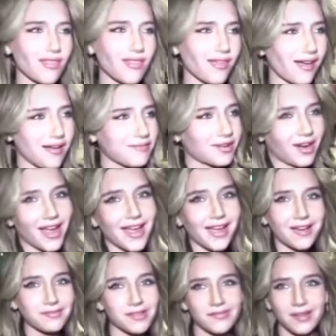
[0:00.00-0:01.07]
I'm great.
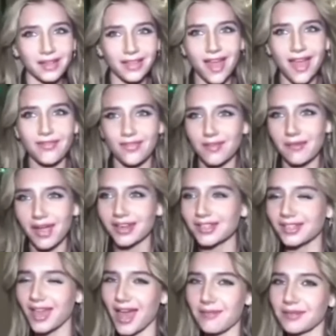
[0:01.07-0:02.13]
I'm living my life. I'm
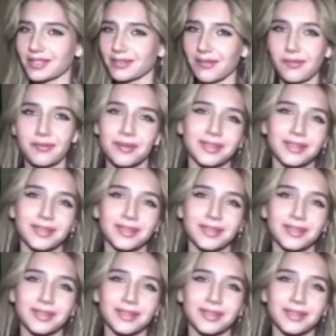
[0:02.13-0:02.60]
actually the happiest I've ever been.